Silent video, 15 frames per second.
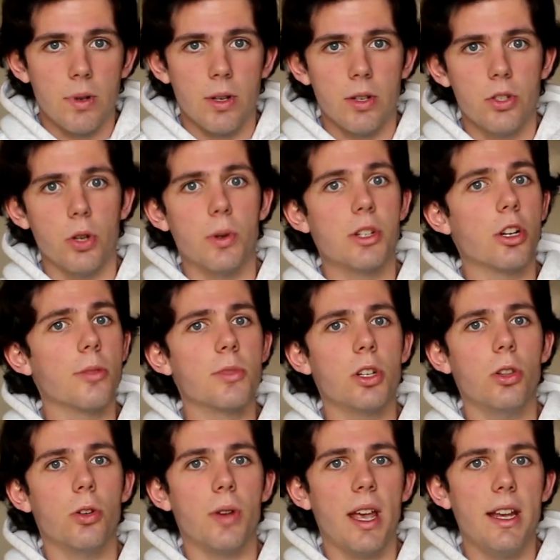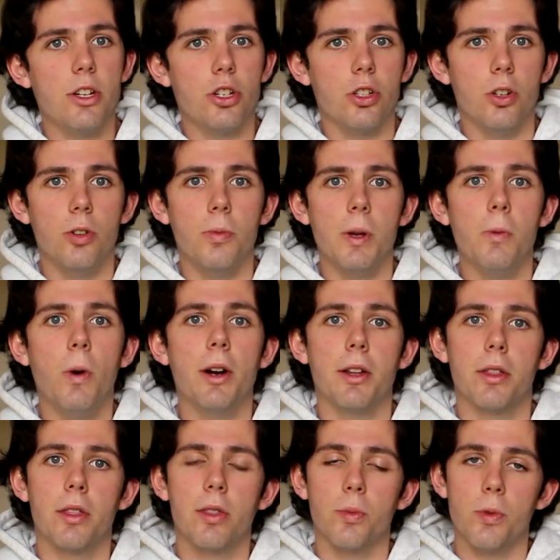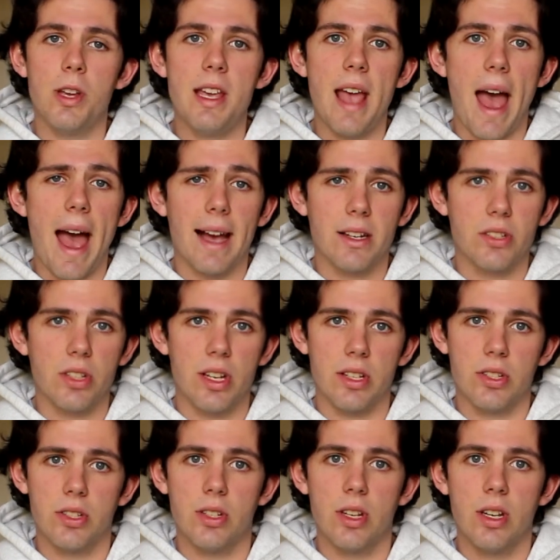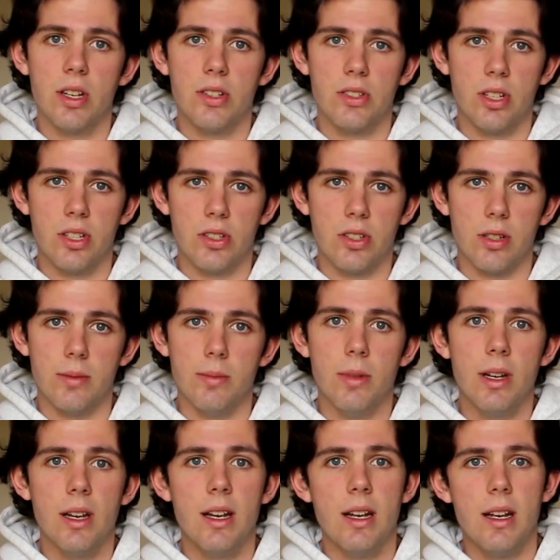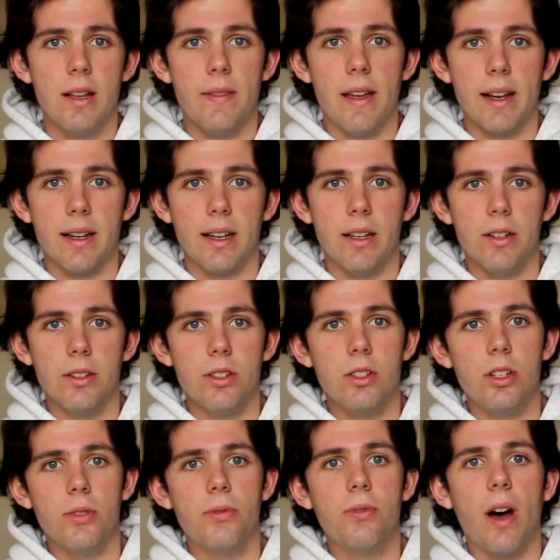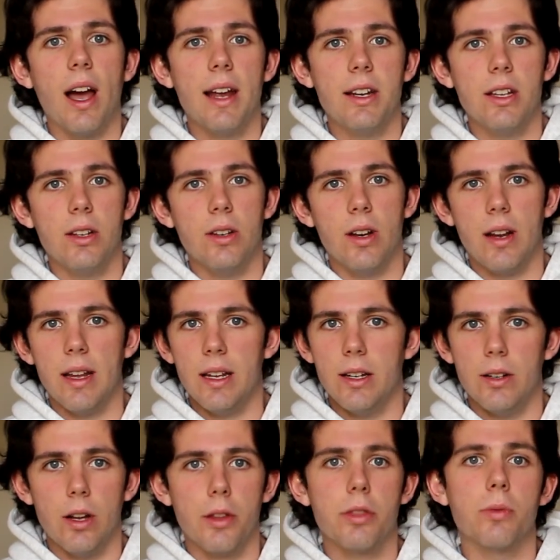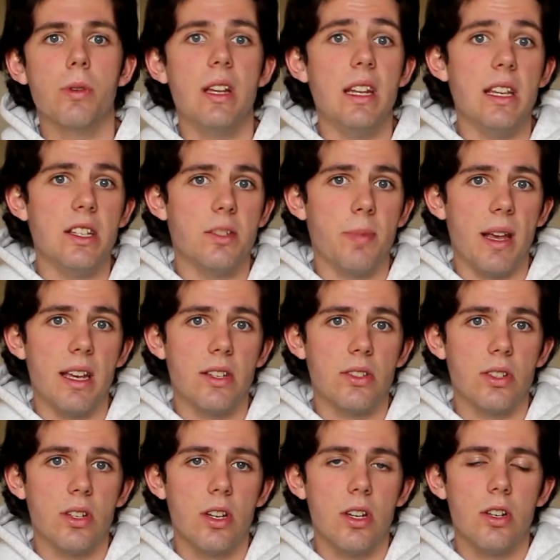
So in terms of locational, we want a 3-axis system that can define it in a 3D space.